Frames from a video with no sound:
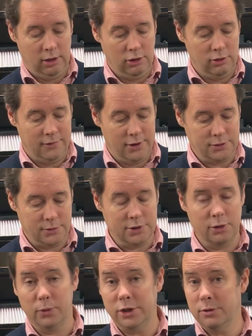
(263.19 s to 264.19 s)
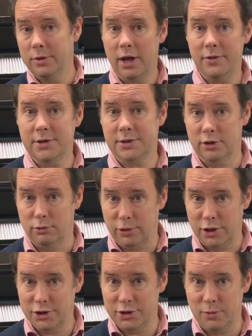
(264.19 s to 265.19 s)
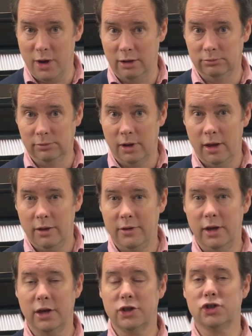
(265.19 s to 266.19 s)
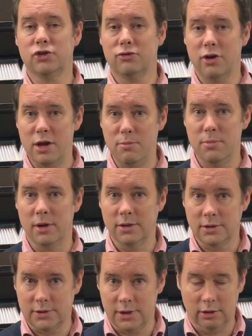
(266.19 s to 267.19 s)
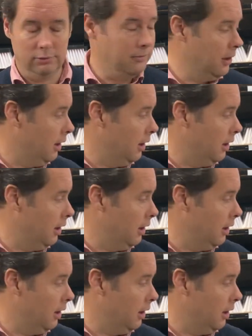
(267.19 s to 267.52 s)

Universal sill. We do another sill brush as well, the extreme sill.